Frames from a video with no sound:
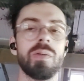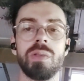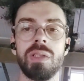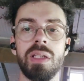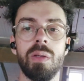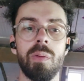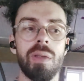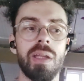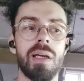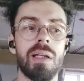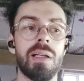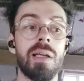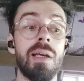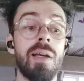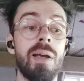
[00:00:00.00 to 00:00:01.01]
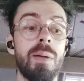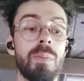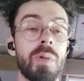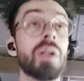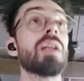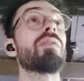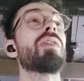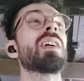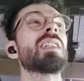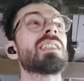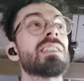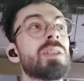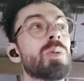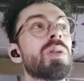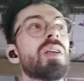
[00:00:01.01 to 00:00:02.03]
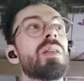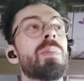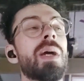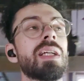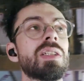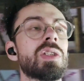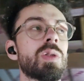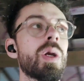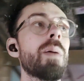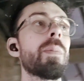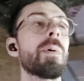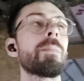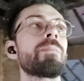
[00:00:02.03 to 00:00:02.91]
to deal with that. But if I do another paint strip,